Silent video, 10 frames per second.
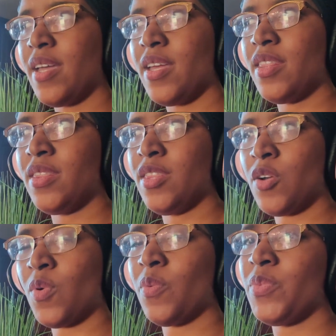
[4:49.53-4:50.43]
that
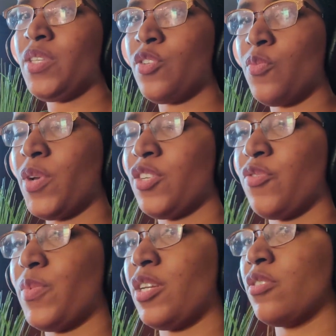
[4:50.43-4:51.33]
there won't be so
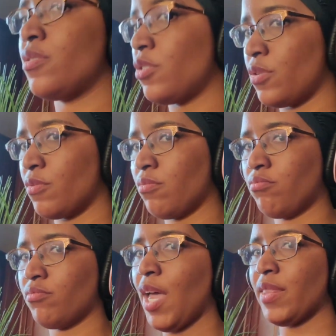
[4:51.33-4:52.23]
much for me to do
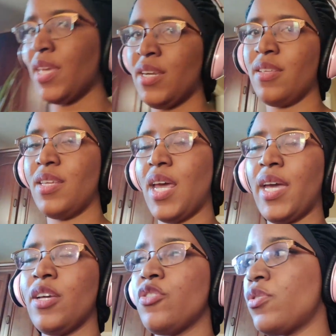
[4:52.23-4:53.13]
at the end of the
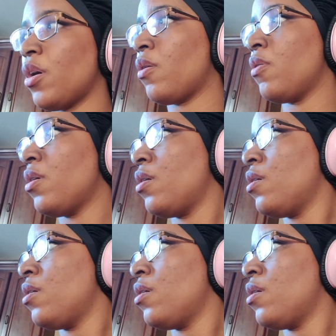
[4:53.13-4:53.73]
night. So